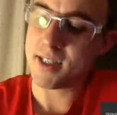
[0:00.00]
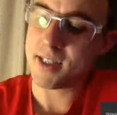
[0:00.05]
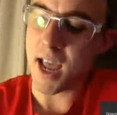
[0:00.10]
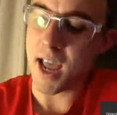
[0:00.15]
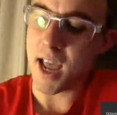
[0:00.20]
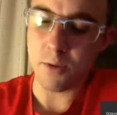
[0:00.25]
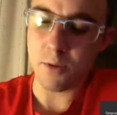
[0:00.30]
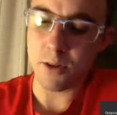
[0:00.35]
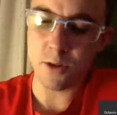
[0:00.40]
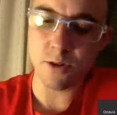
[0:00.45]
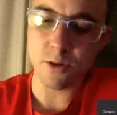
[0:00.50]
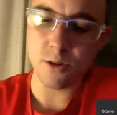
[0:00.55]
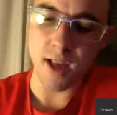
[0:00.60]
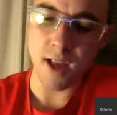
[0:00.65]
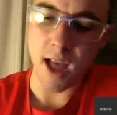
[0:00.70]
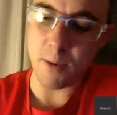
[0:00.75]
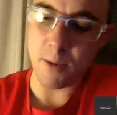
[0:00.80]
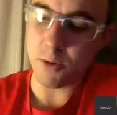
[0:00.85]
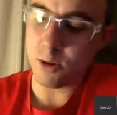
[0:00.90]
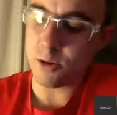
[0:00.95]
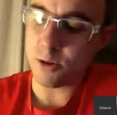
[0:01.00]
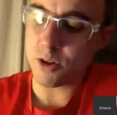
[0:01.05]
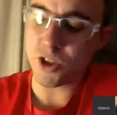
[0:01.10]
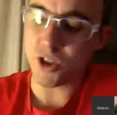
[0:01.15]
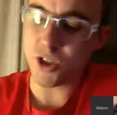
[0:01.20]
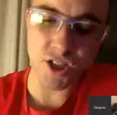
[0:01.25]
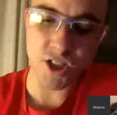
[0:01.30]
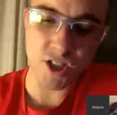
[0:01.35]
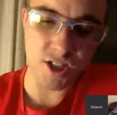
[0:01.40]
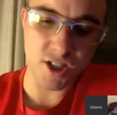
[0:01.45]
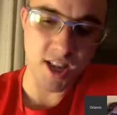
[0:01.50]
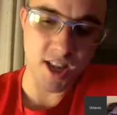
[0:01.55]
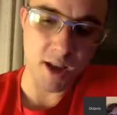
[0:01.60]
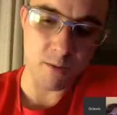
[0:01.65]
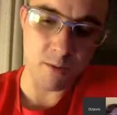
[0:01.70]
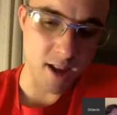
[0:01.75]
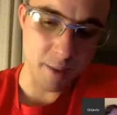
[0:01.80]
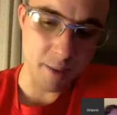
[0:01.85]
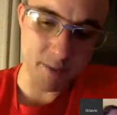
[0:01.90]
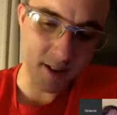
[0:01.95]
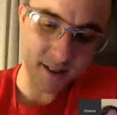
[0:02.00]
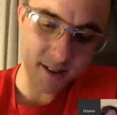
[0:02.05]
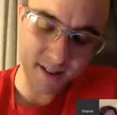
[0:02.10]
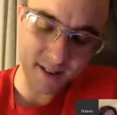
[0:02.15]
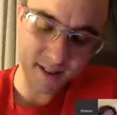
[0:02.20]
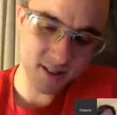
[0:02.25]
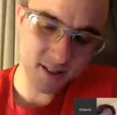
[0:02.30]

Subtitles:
will do the changes, and I mean,